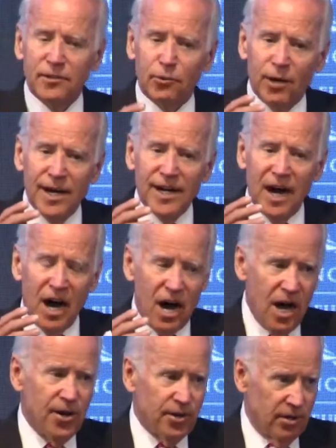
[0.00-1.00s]
great
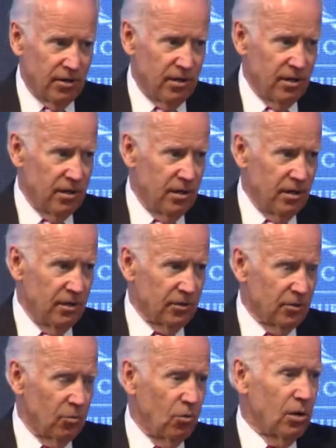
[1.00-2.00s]
honor
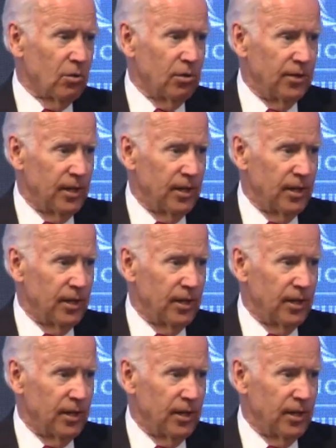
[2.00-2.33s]
to work with